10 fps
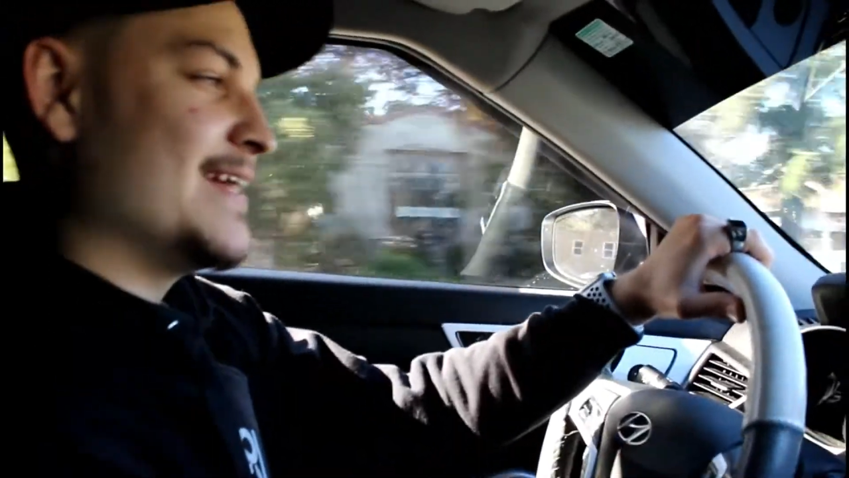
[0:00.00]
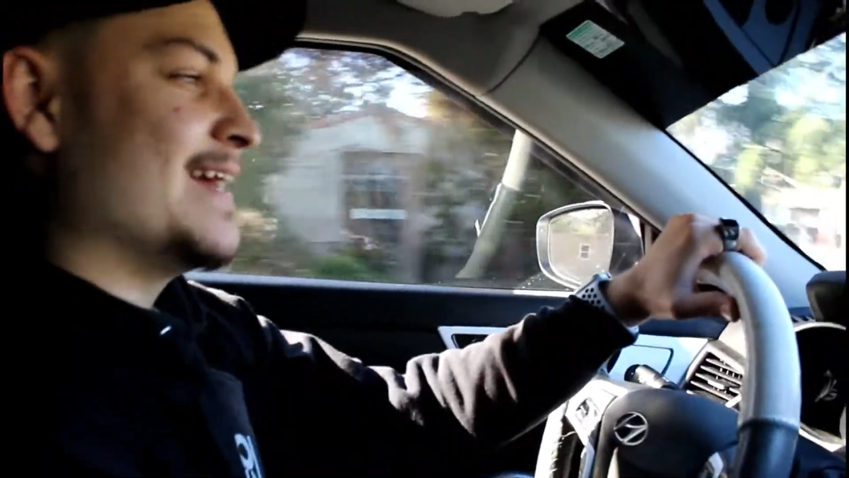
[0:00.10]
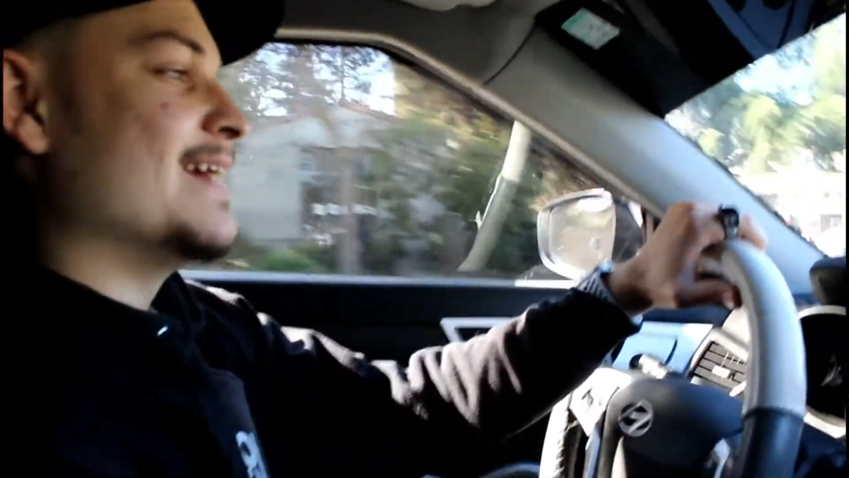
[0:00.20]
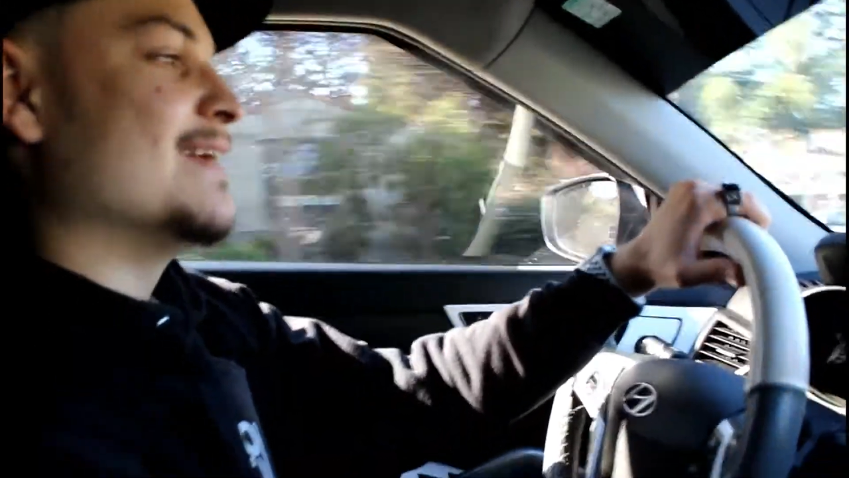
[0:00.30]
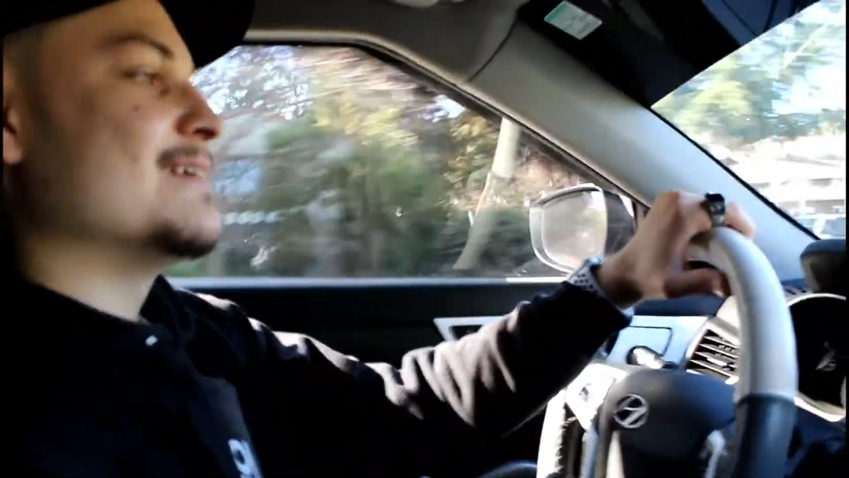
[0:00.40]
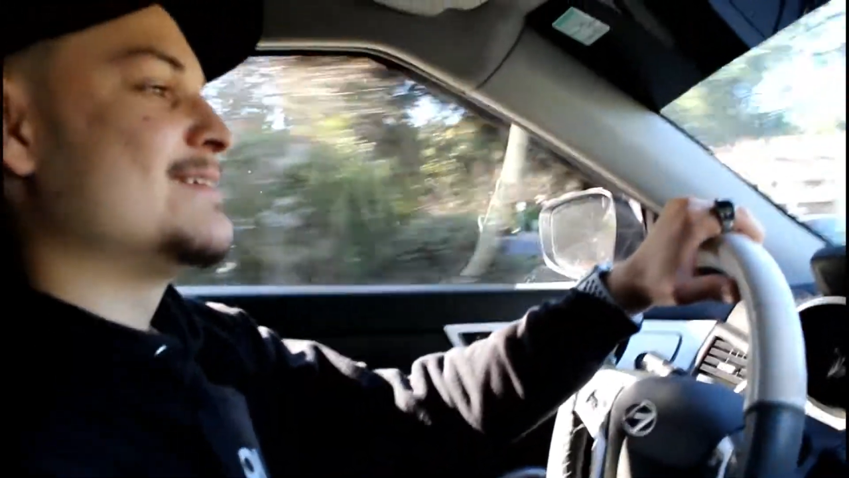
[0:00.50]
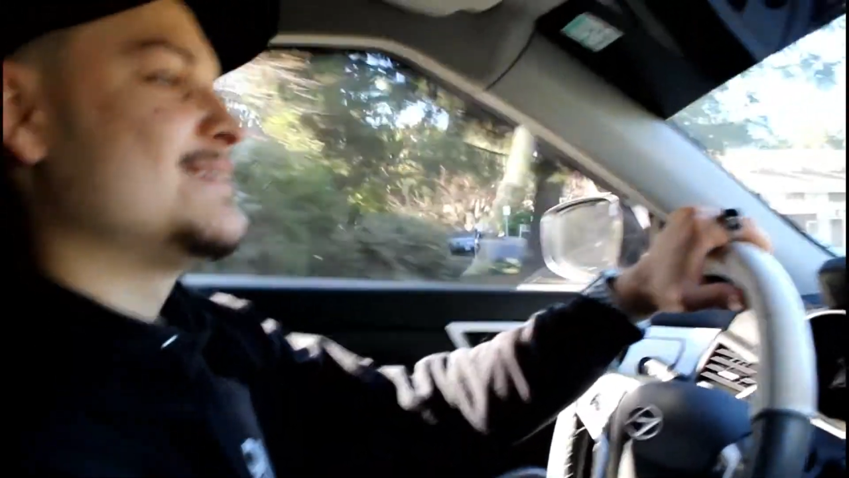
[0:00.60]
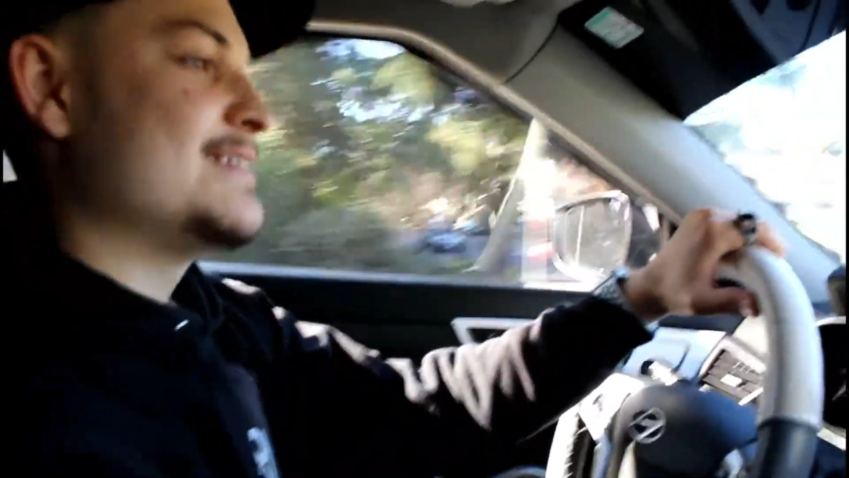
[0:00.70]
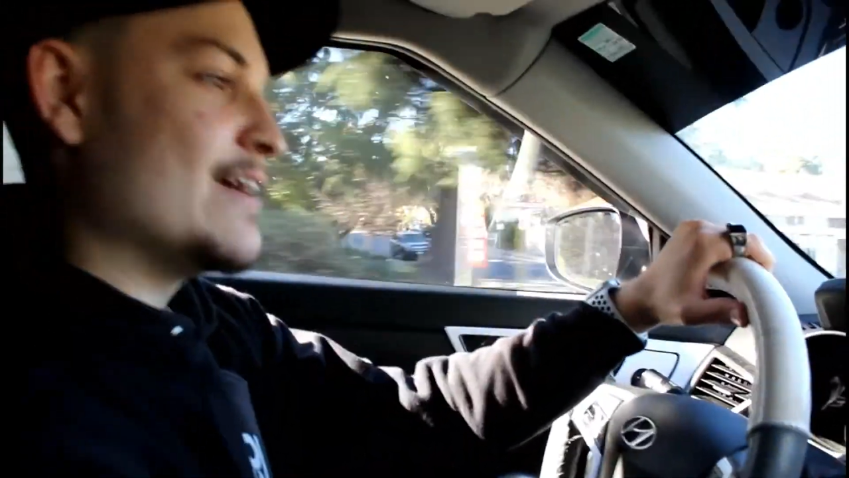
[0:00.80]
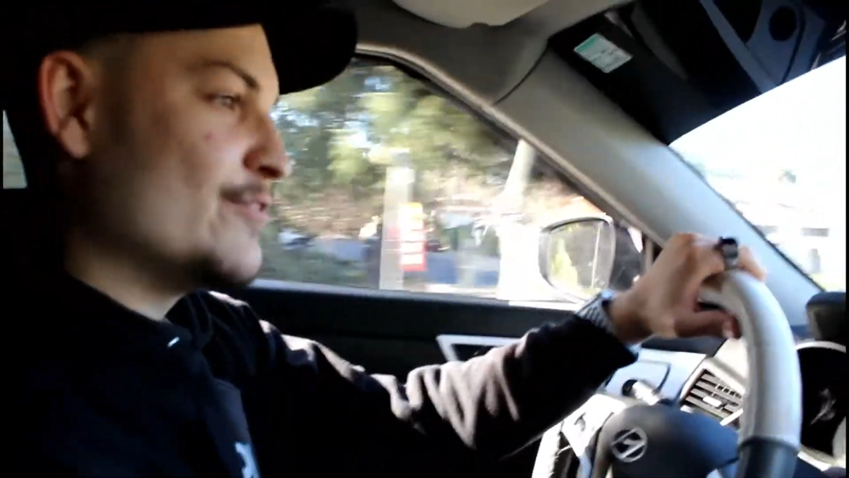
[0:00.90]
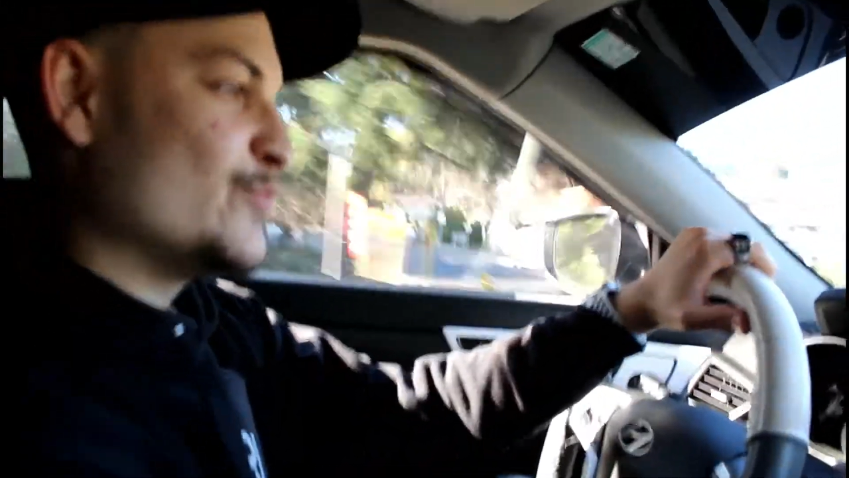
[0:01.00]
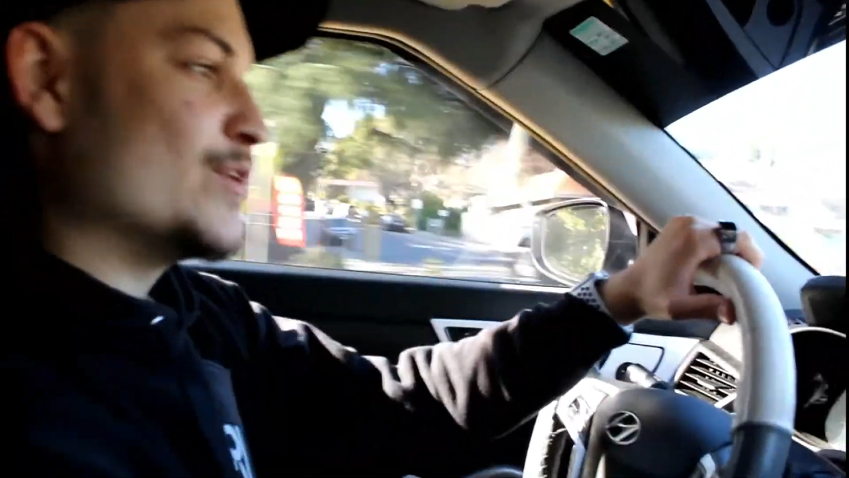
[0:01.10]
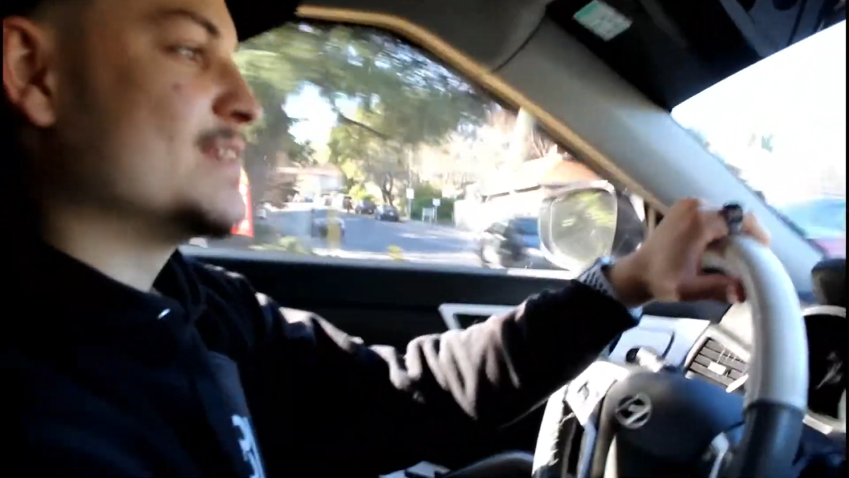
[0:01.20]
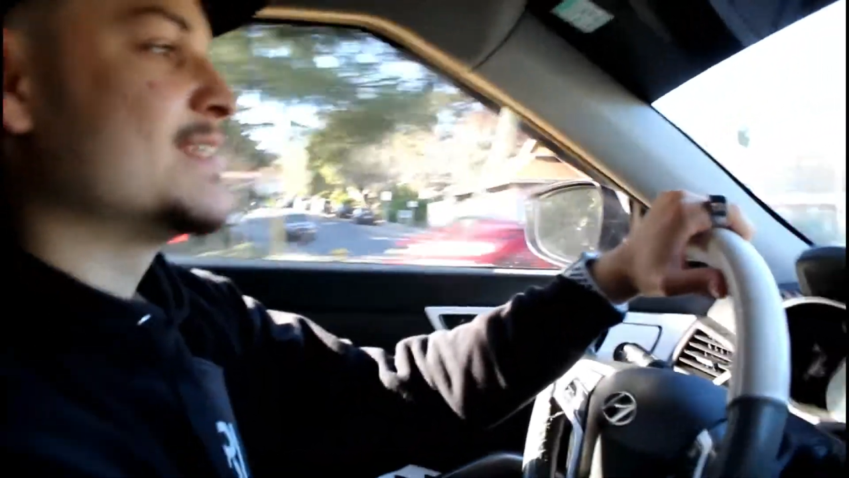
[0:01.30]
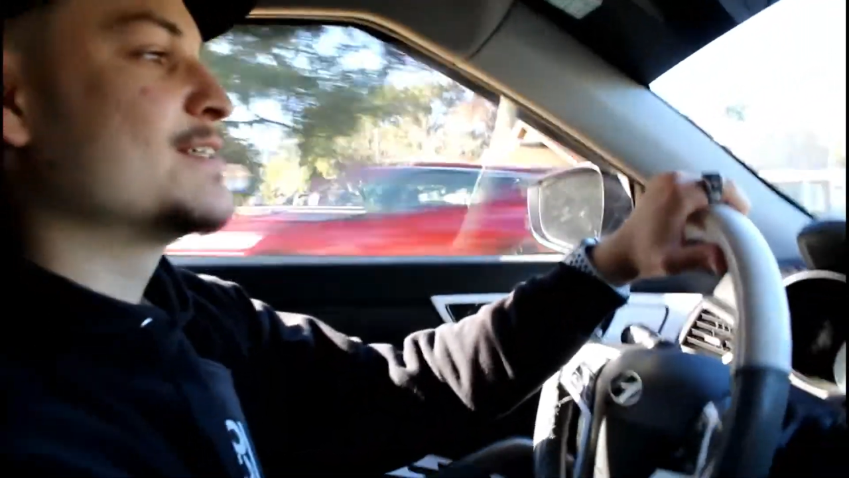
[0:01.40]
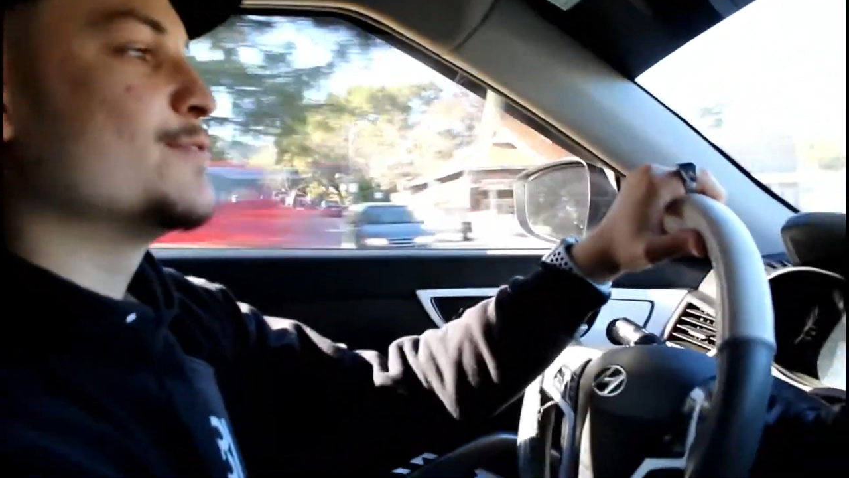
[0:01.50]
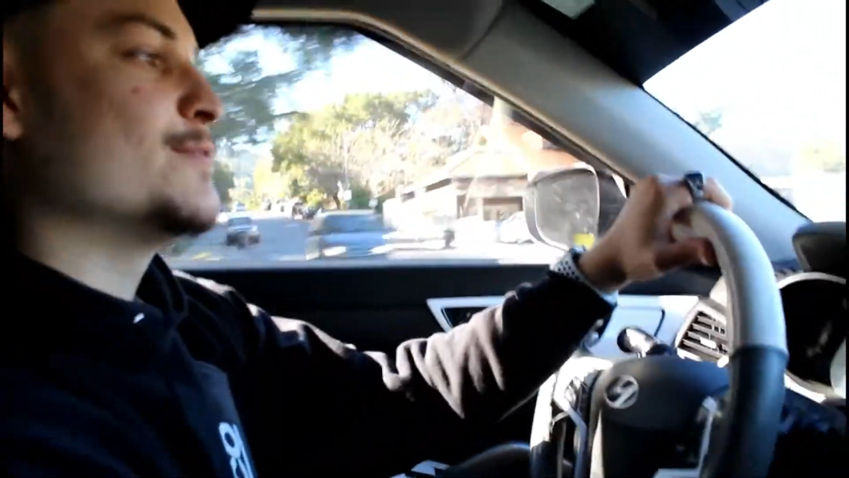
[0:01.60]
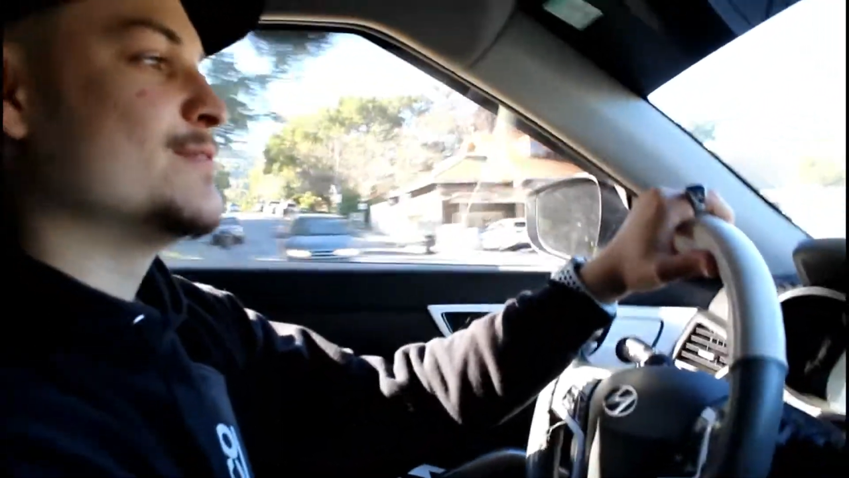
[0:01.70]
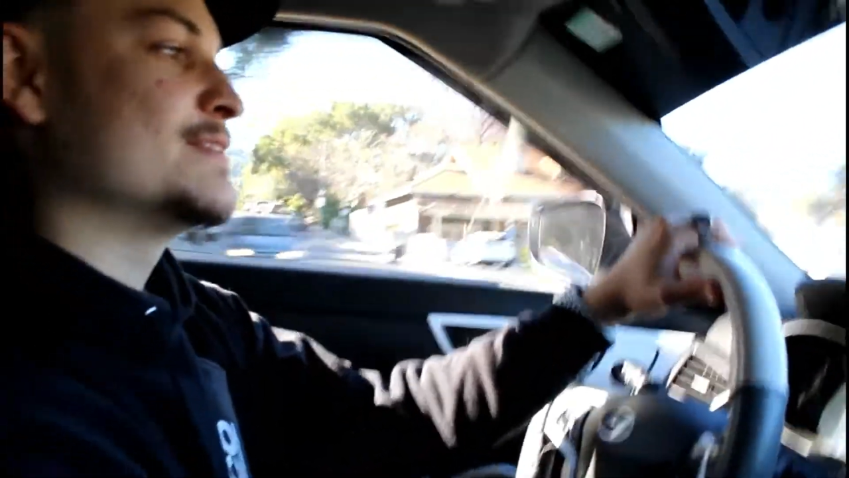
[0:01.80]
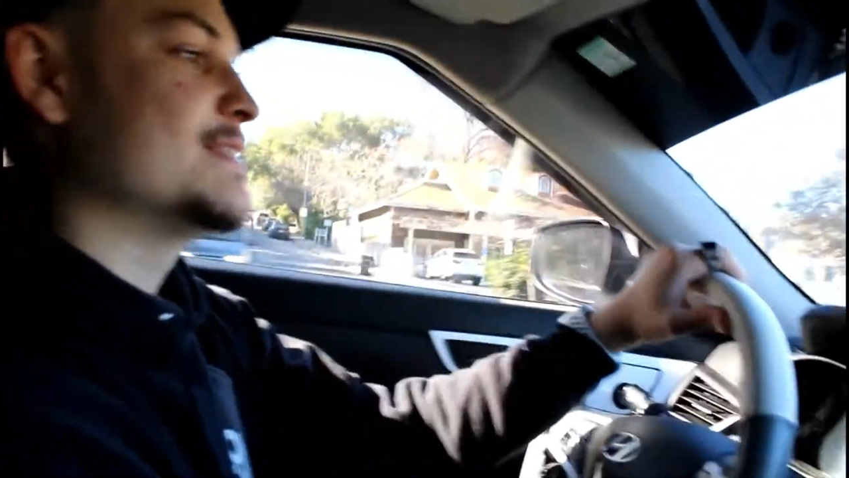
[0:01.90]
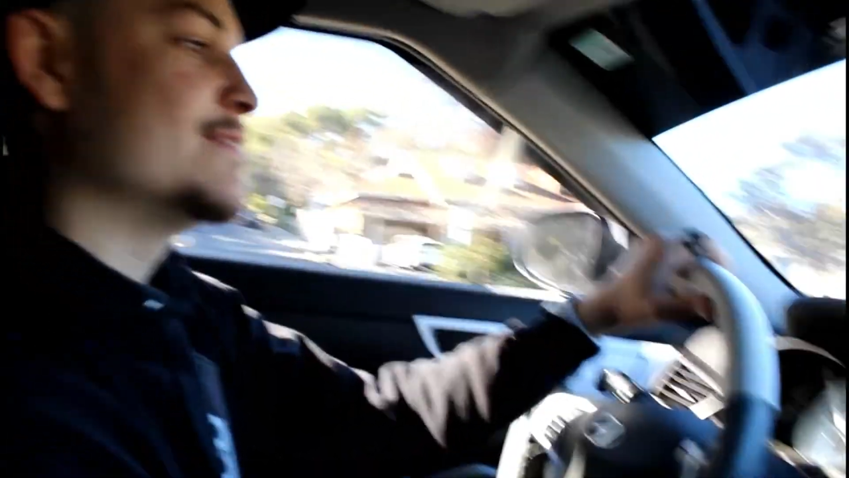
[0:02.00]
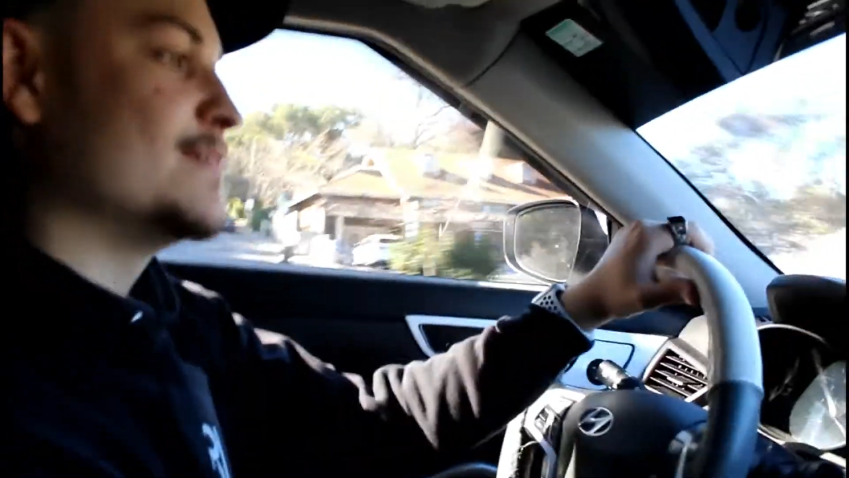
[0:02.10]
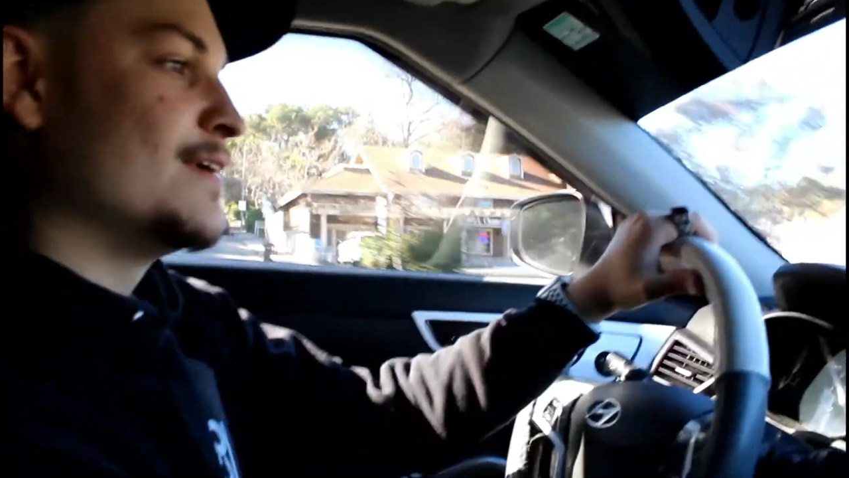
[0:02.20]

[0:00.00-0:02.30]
and 7.61 was the